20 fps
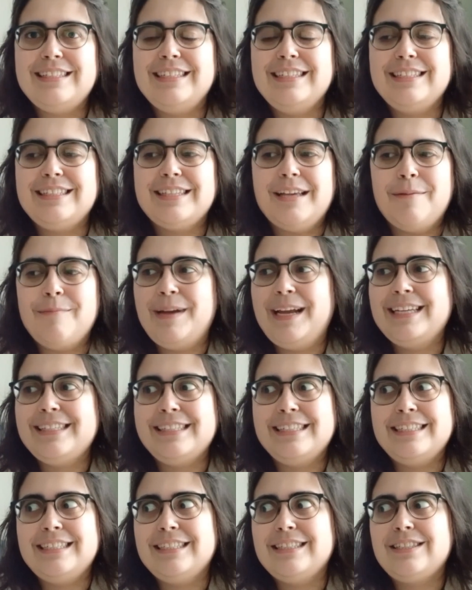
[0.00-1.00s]
She's
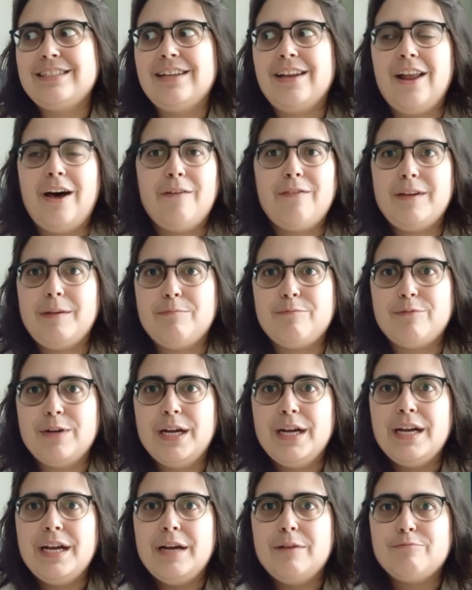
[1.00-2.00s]
amazing. She has lovely
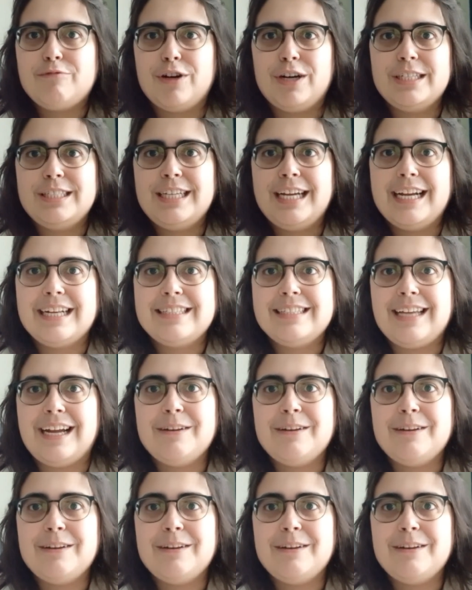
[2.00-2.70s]
projects.